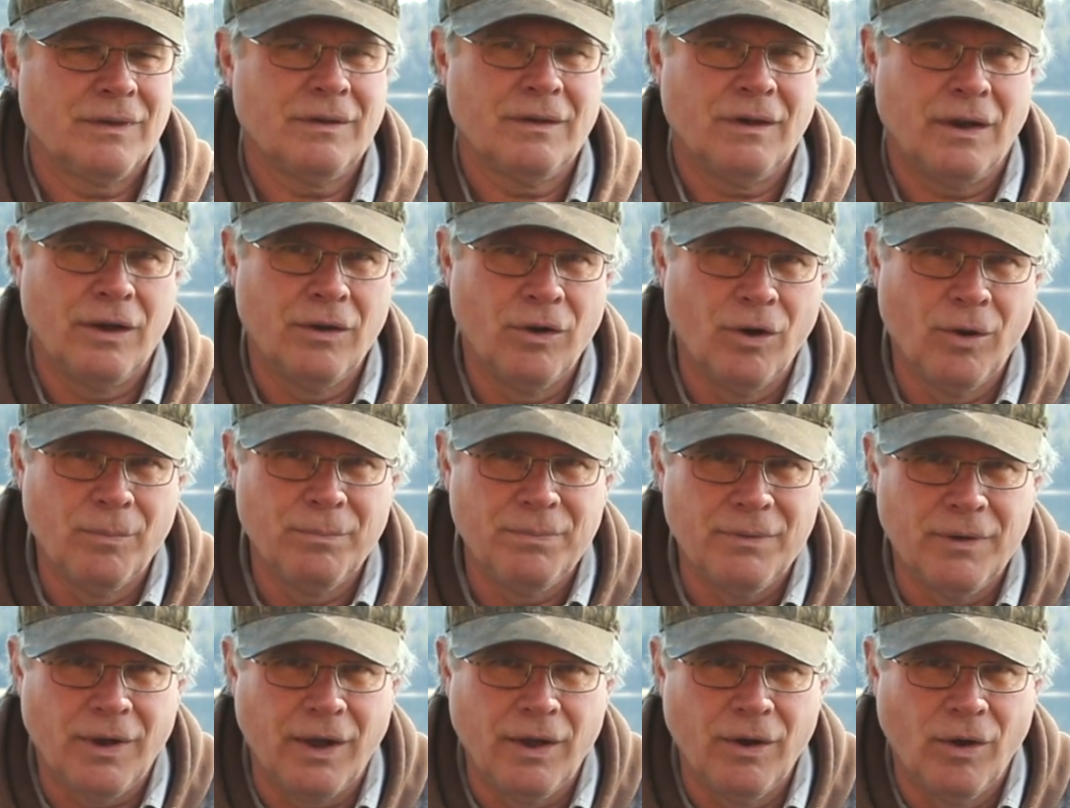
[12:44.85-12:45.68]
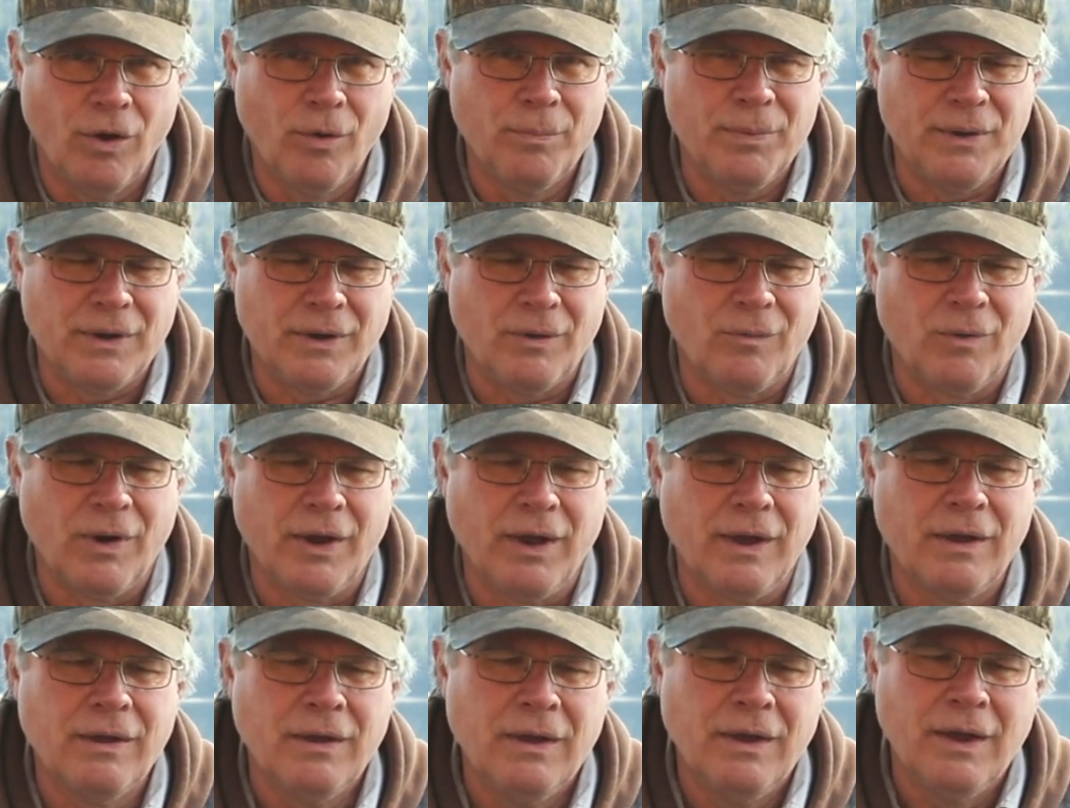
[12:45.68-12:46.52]
I hope
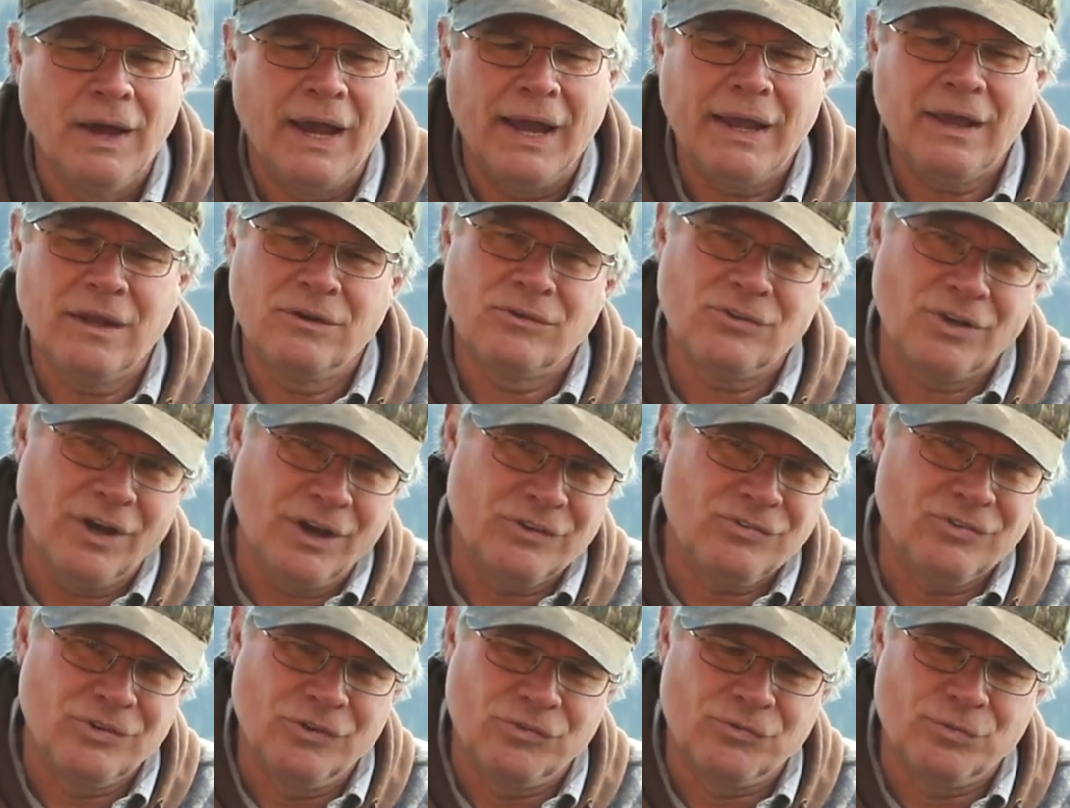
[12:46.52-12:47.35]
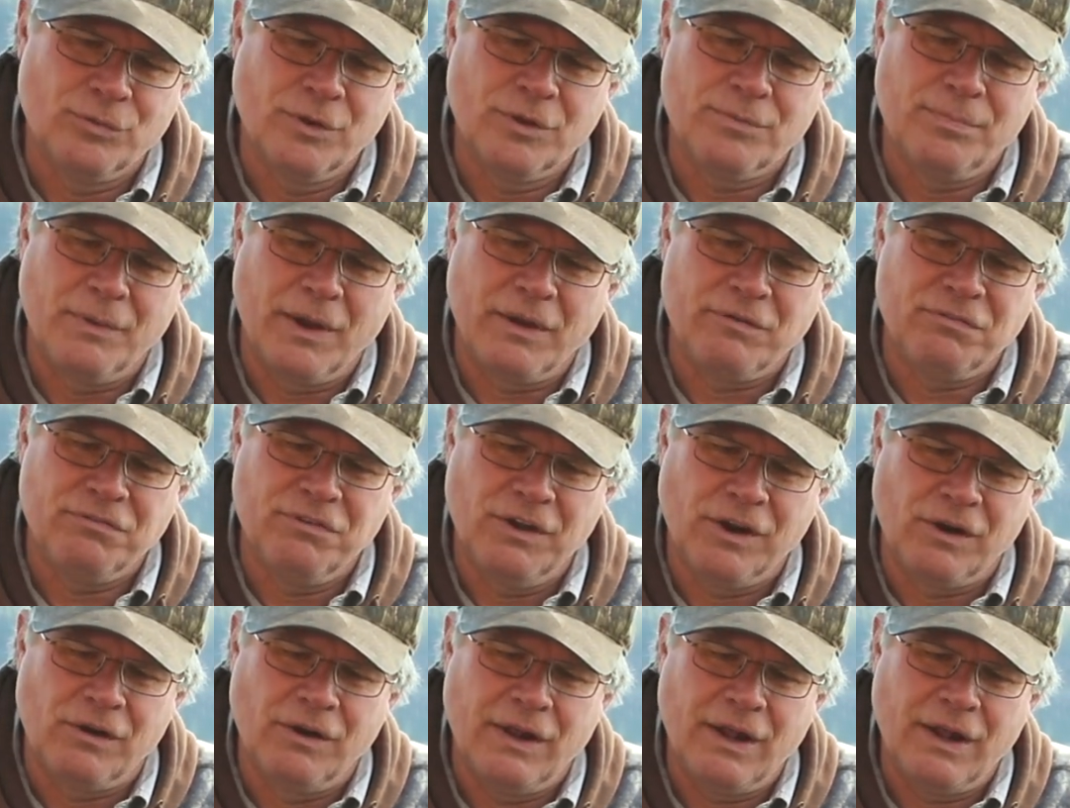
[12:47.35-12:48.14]
anyway, I can touch this with my finger.